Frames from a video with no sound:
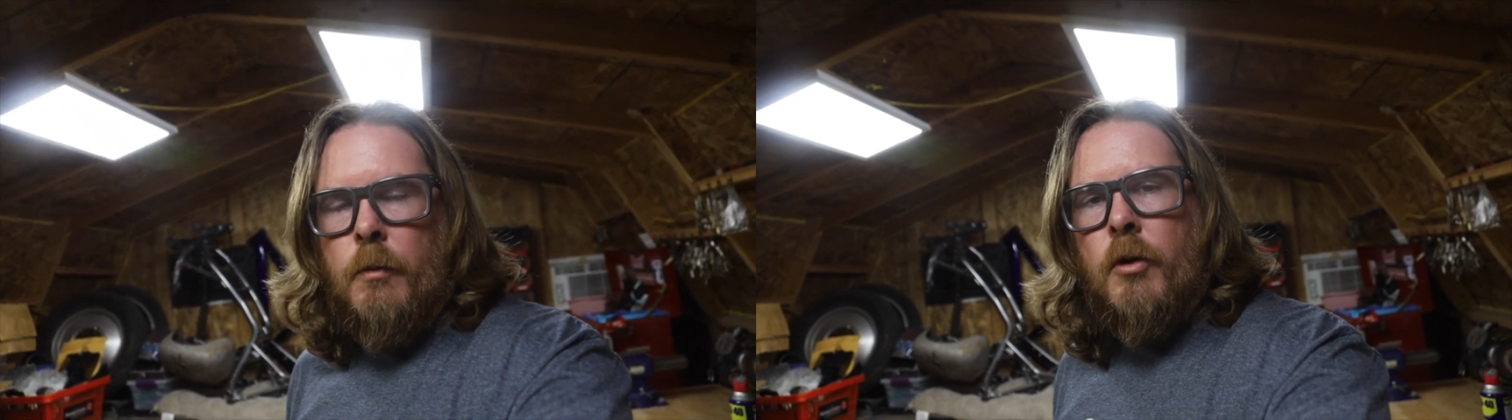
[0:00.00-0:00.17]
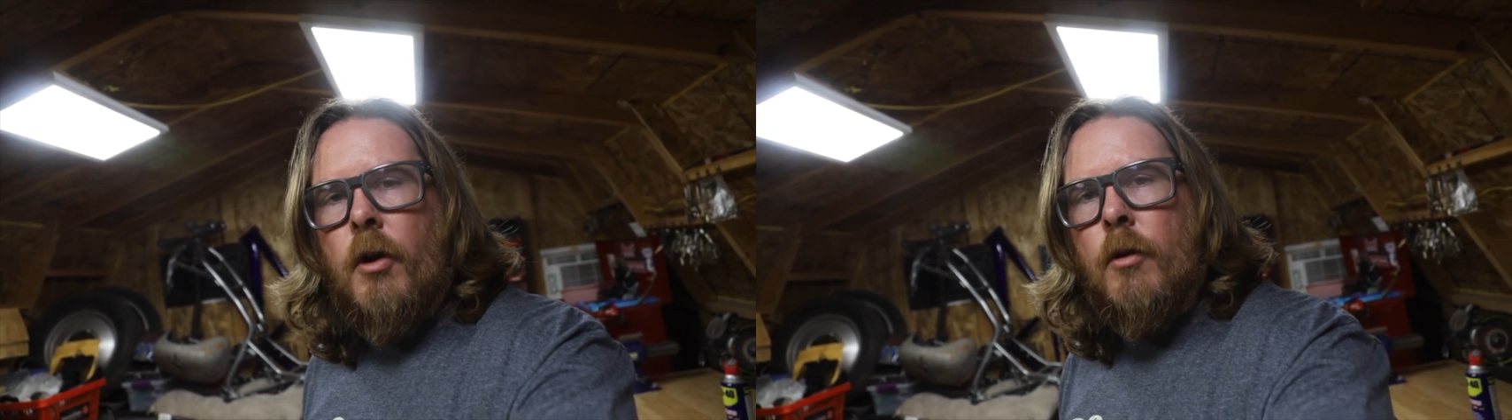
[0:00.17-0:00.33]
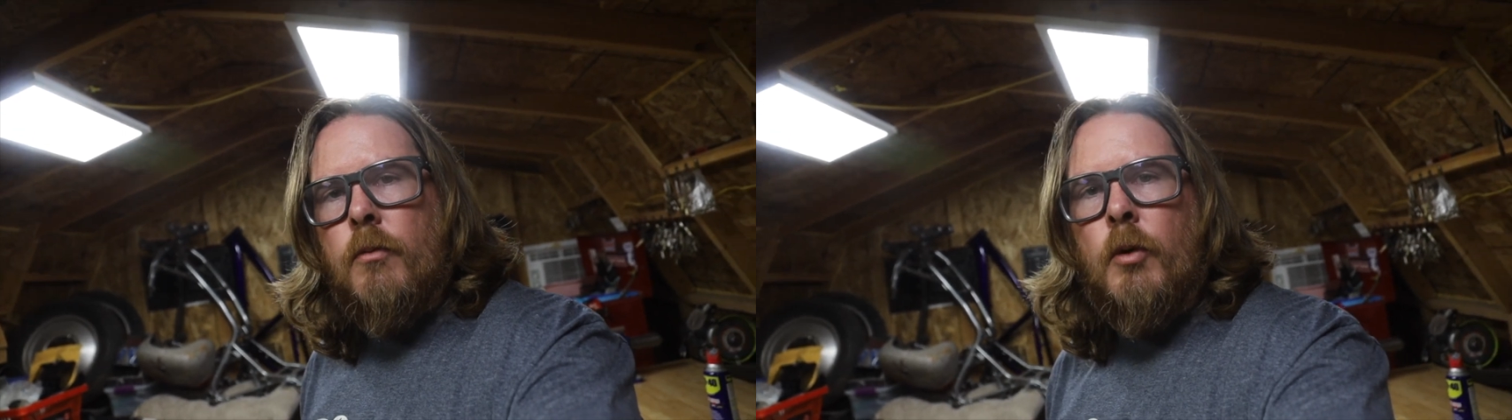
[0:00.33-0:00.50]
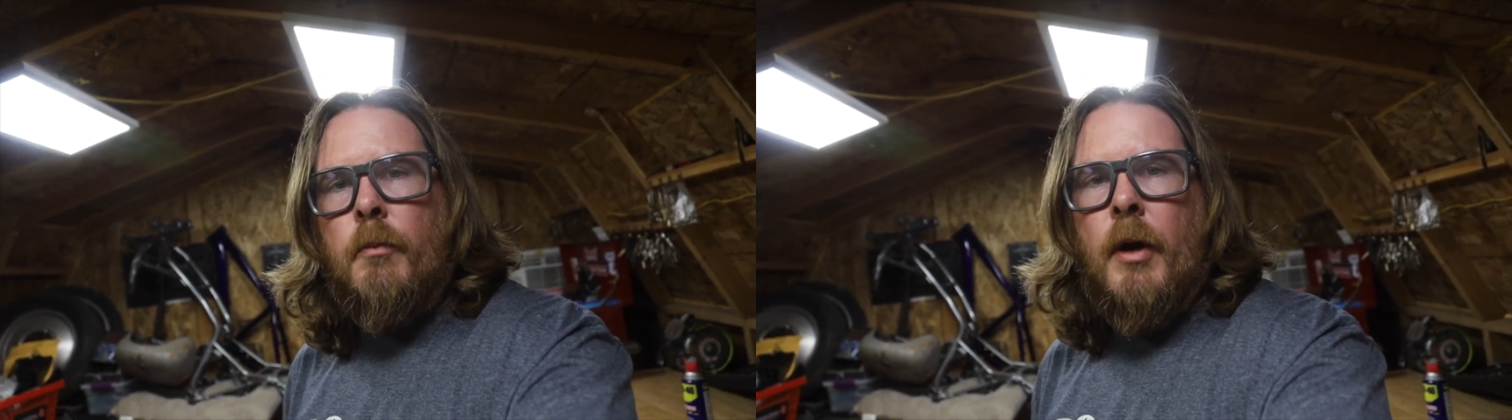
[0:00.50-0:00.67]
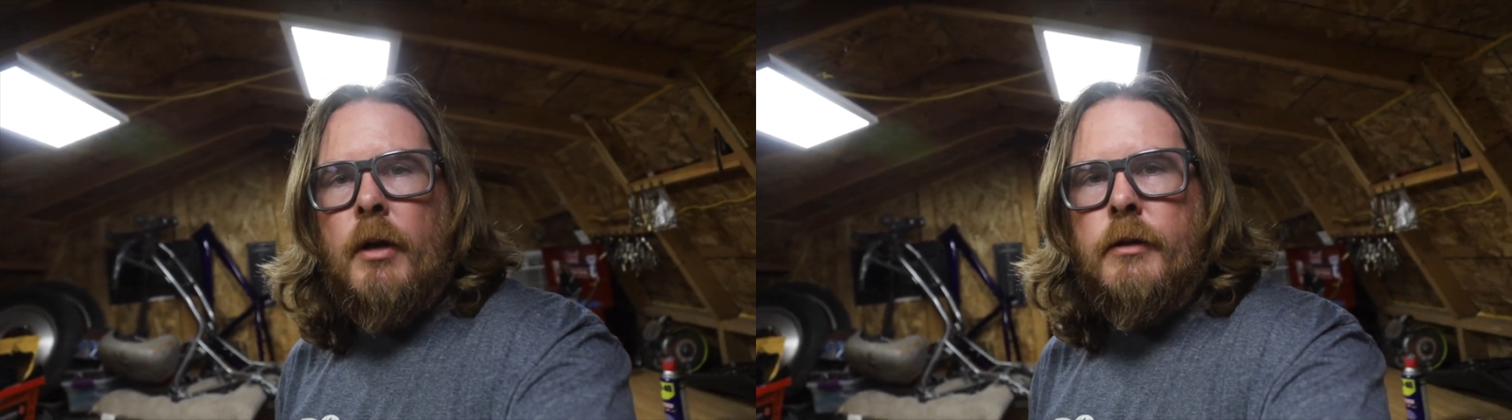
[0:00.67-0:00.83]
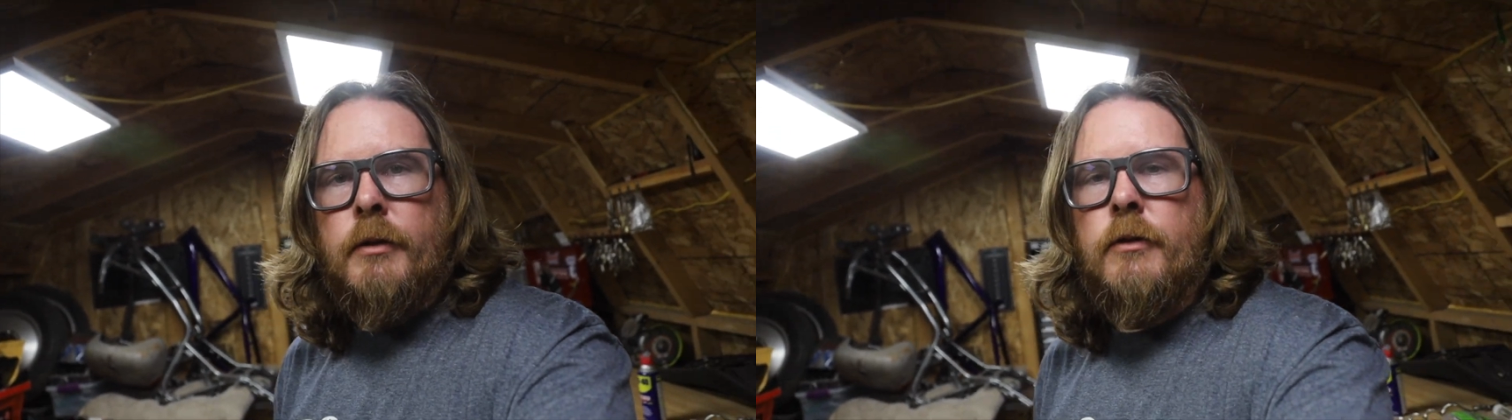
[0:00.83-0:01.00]
cardboard
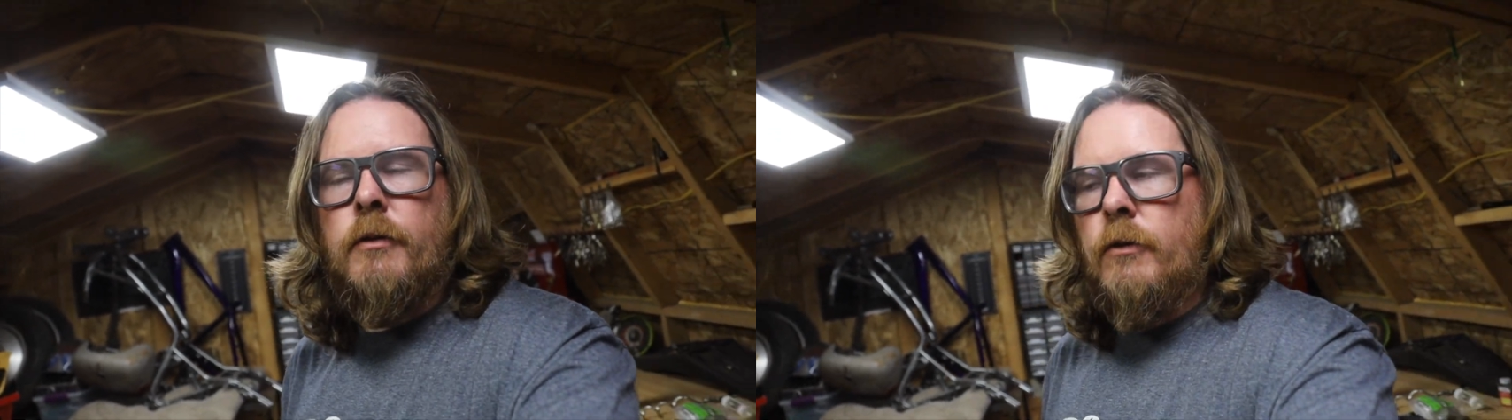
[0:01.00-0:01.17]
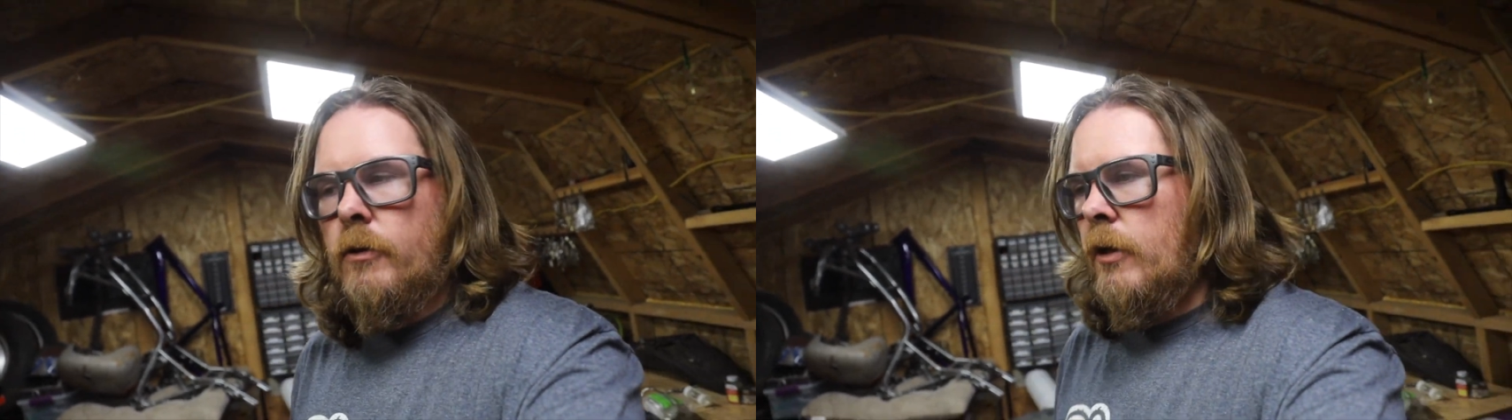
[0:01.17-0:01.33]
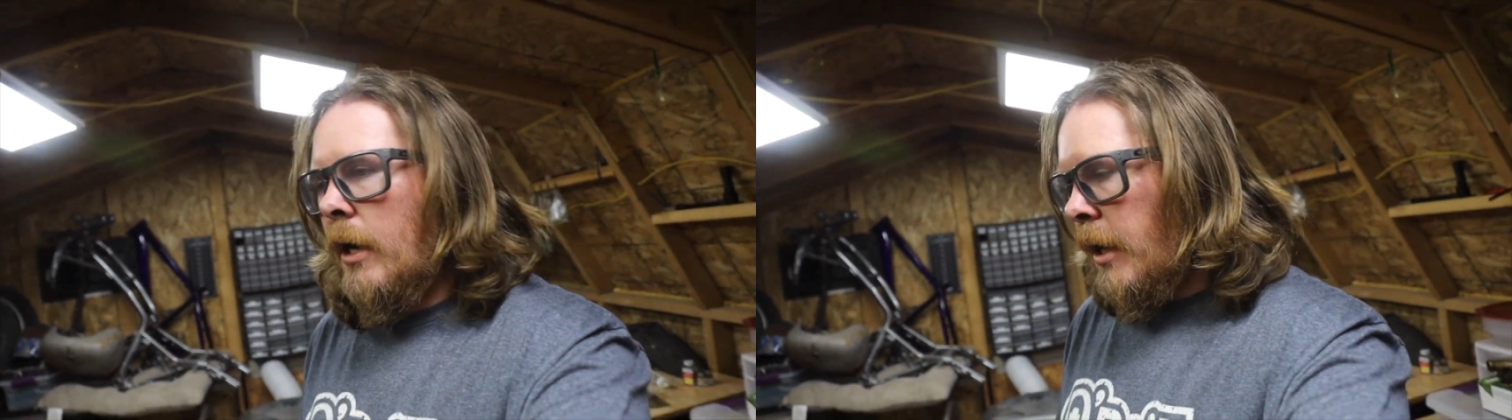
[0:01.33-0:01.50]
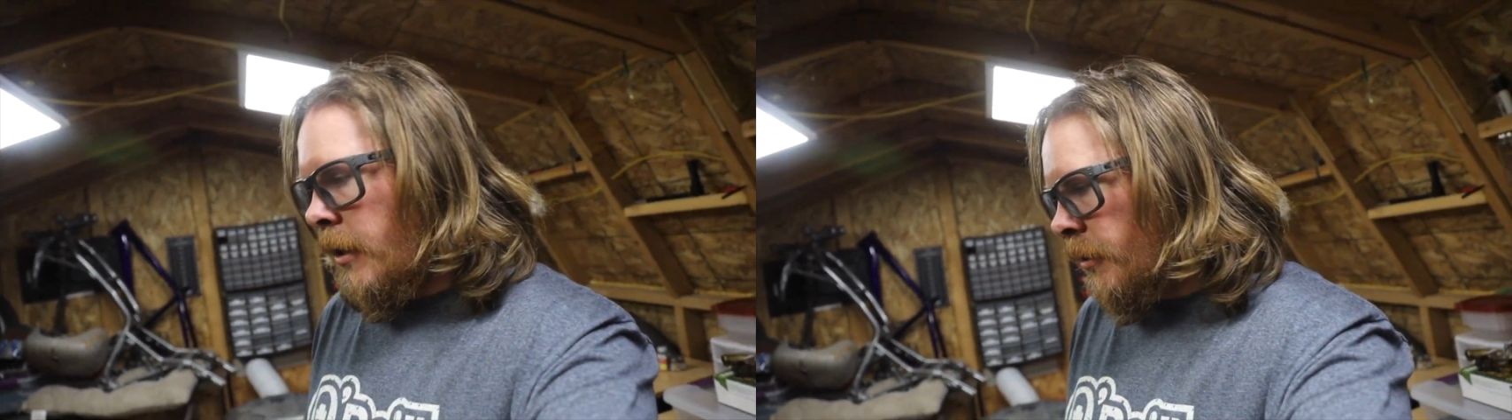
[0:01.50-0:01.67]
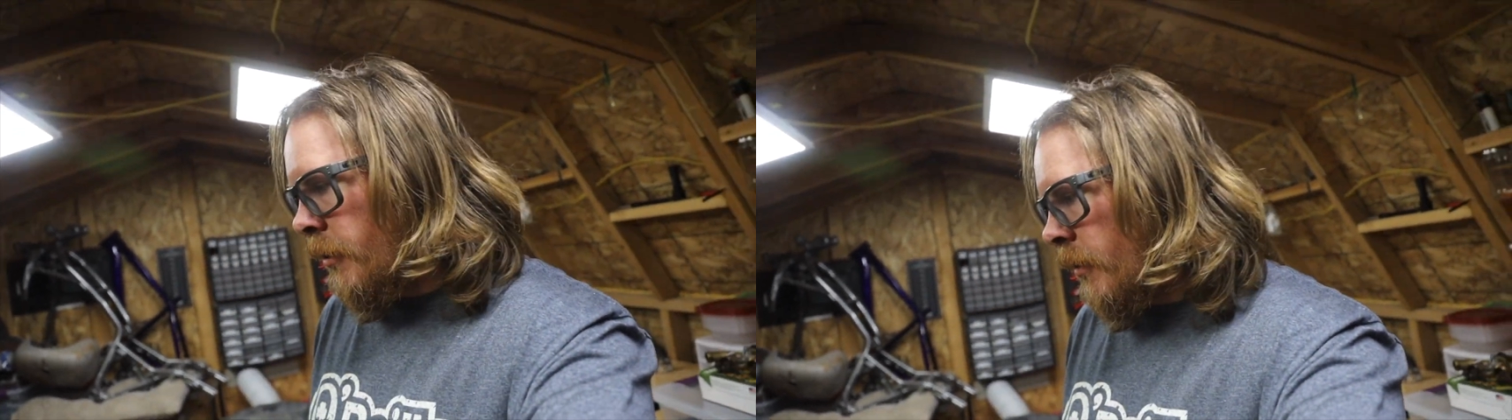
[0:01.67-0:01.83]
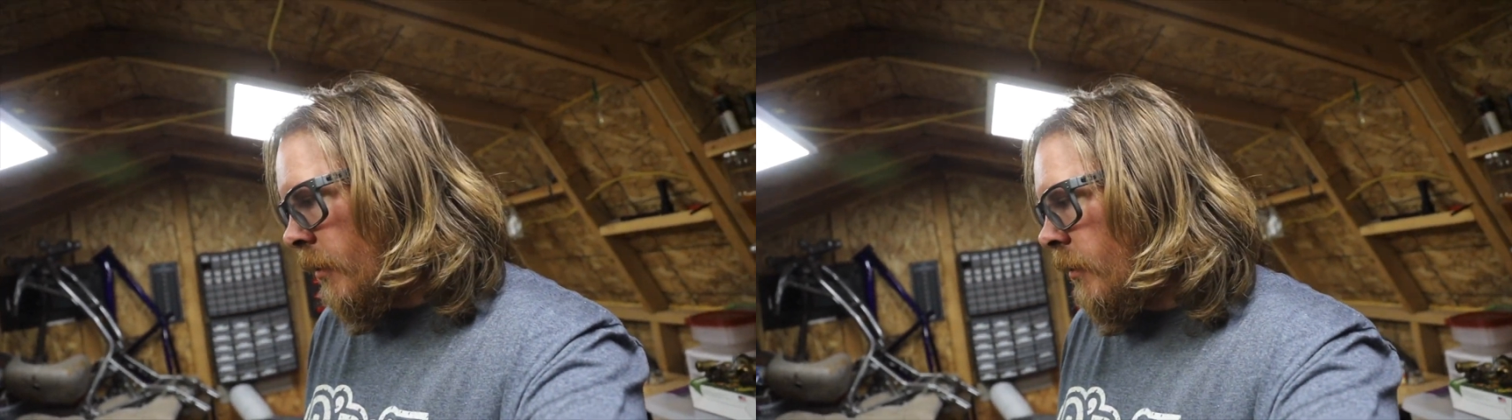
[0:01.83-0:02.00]
boxes to the trash.